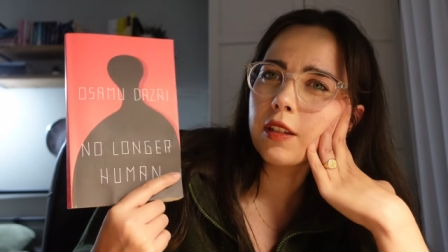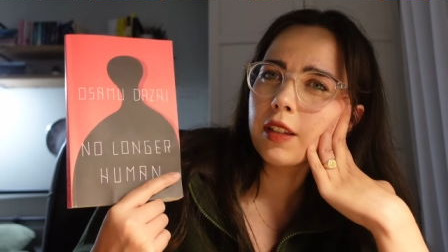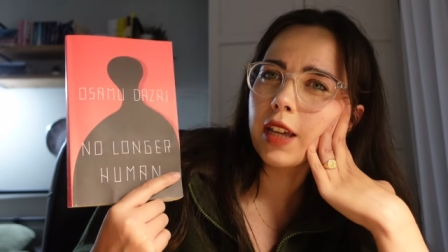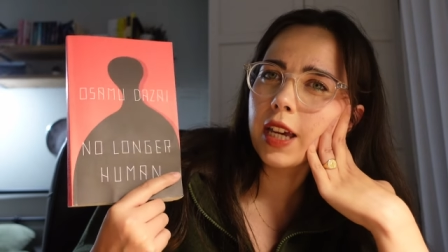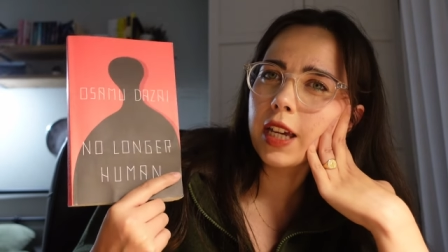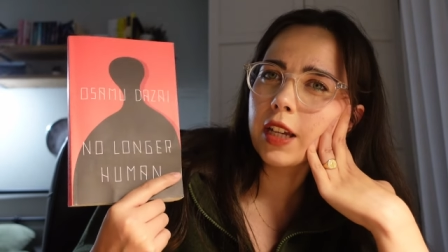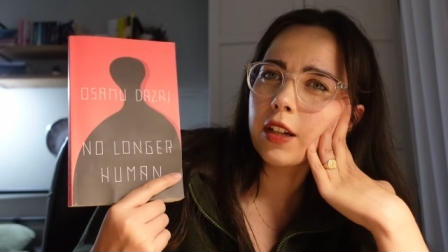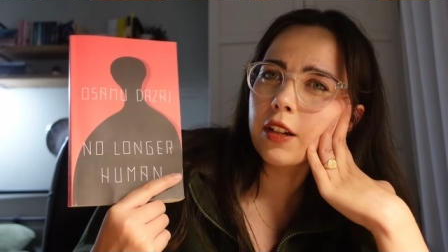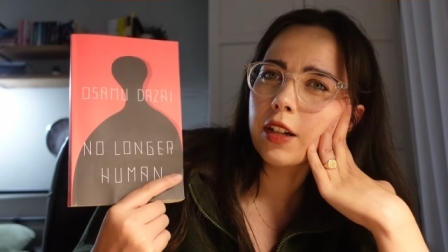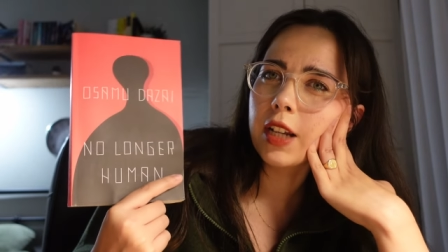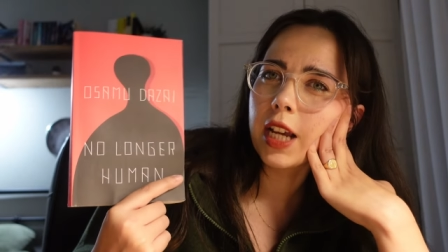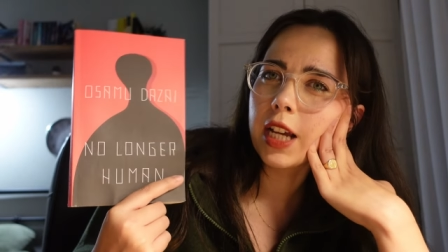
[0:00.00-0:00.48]

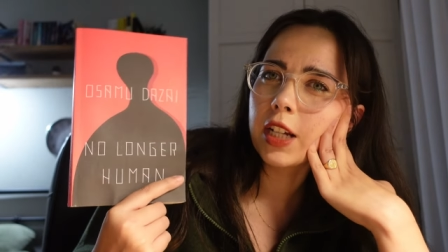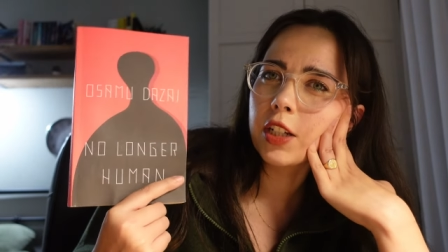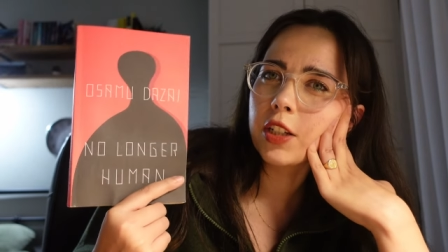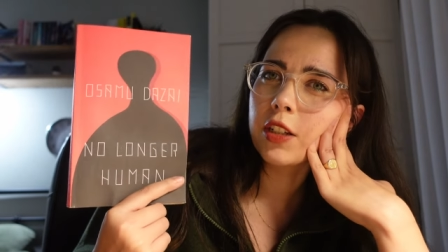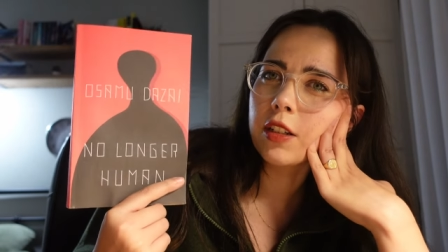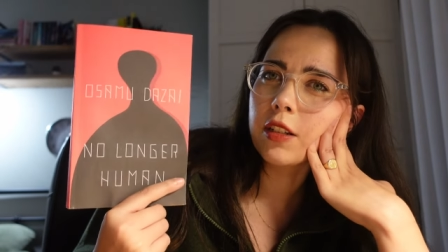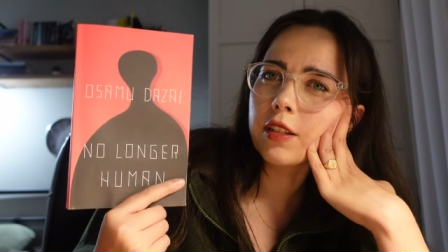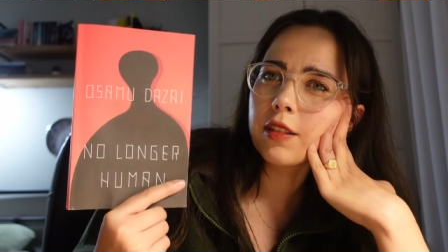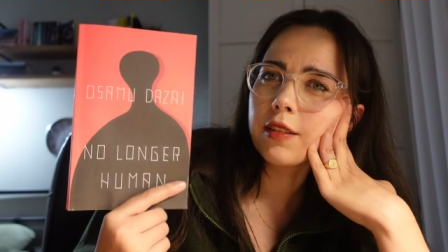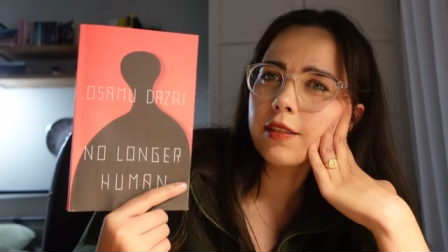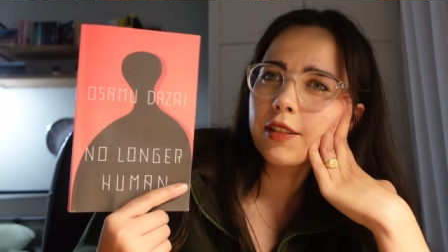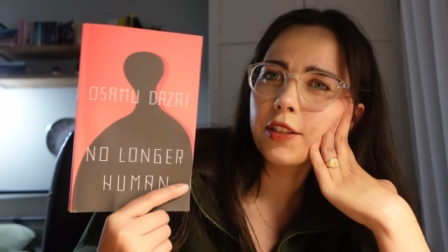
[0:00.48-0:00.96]
like
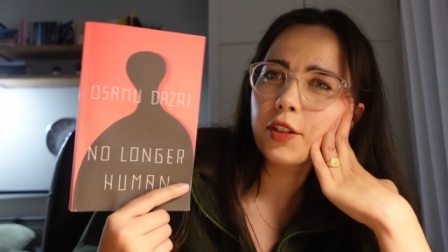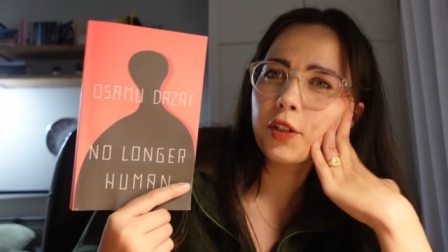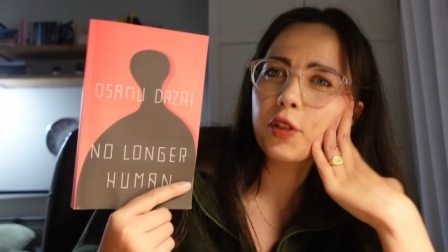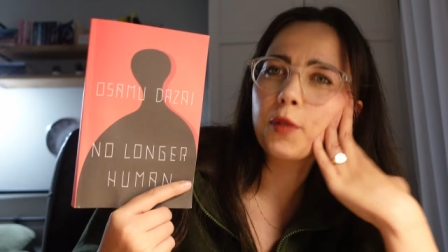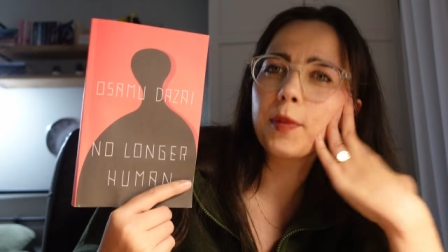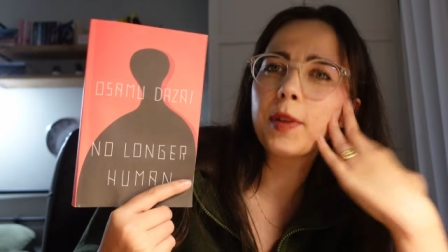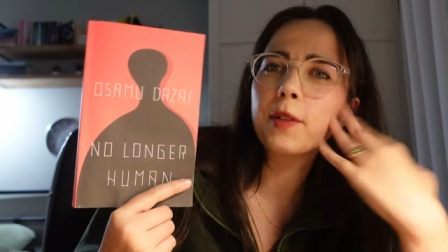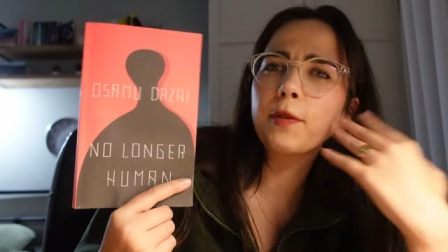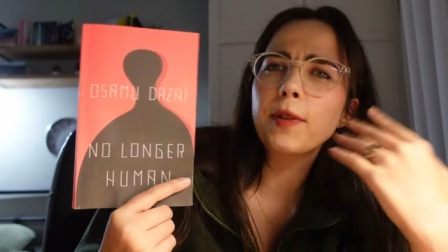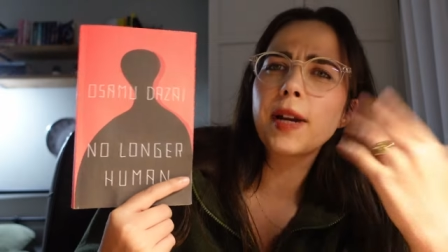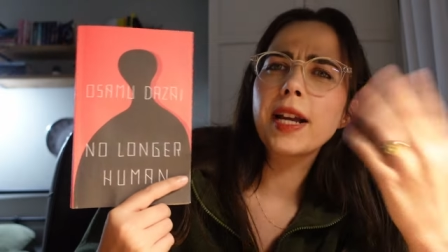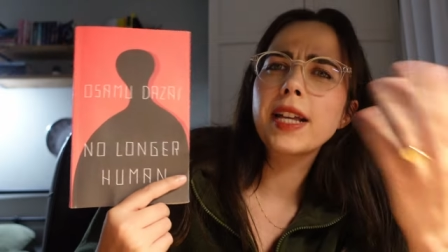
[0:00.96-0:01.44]
connection to
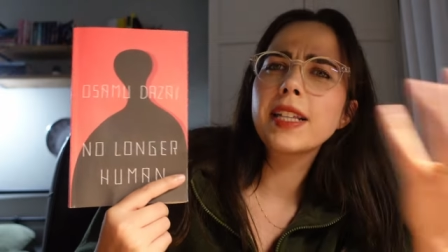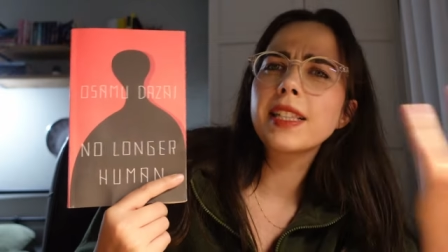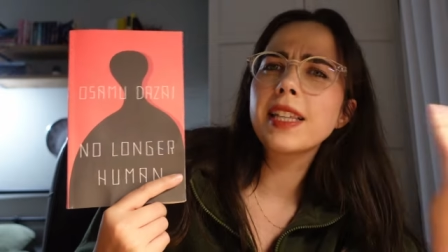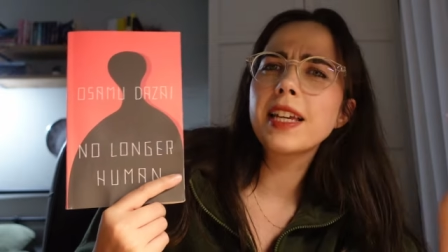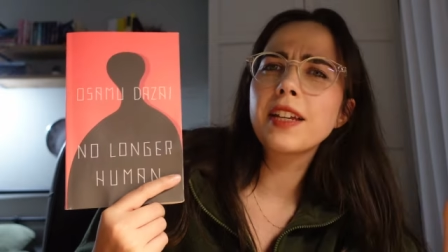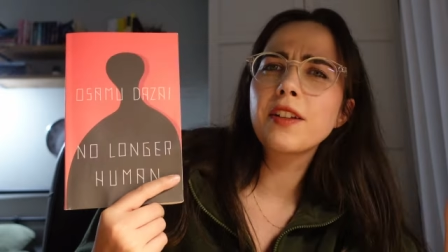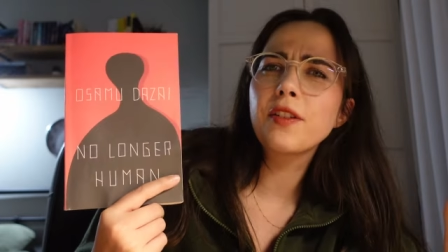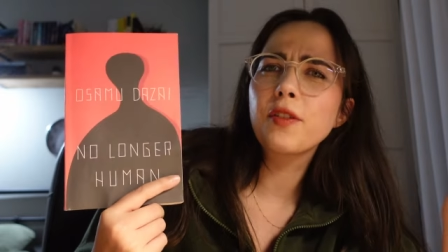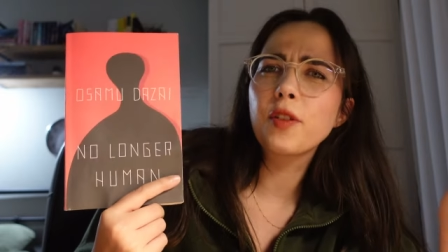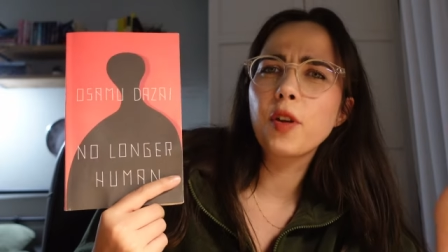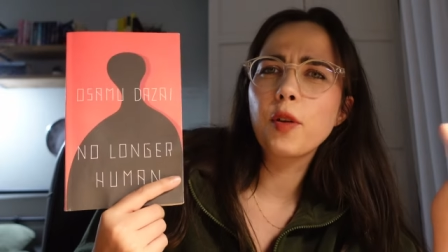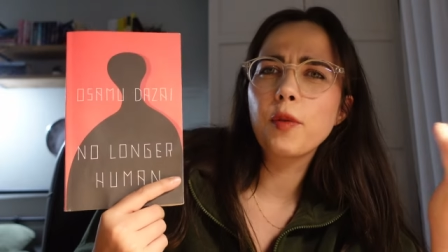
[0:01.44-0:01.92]
human race. I
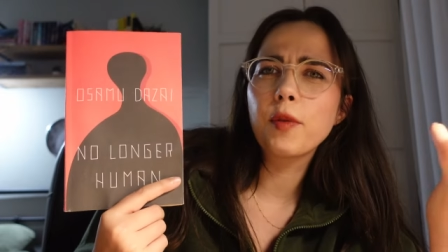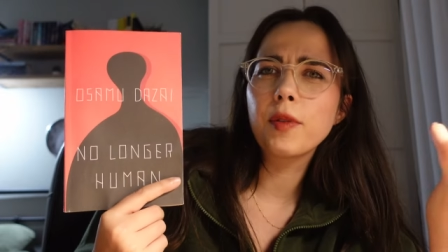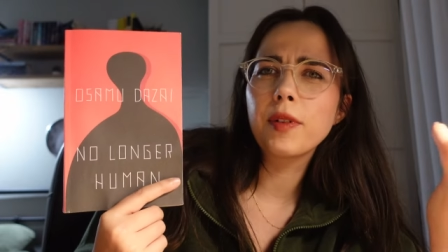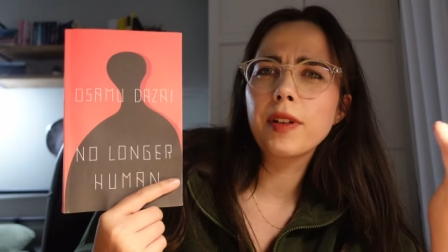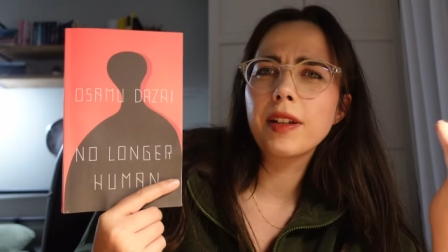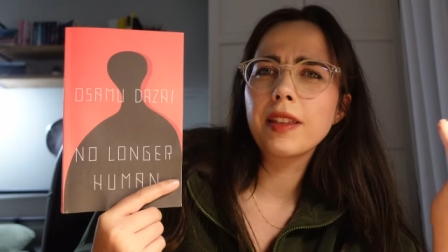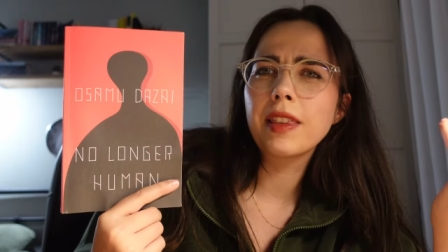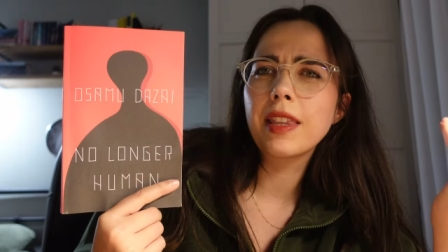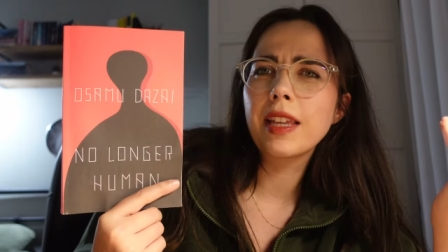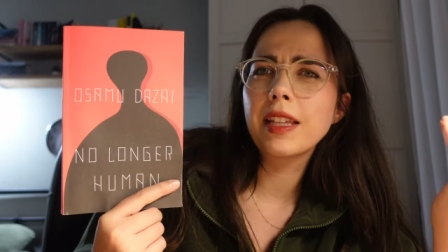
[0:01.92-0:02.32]
don't know,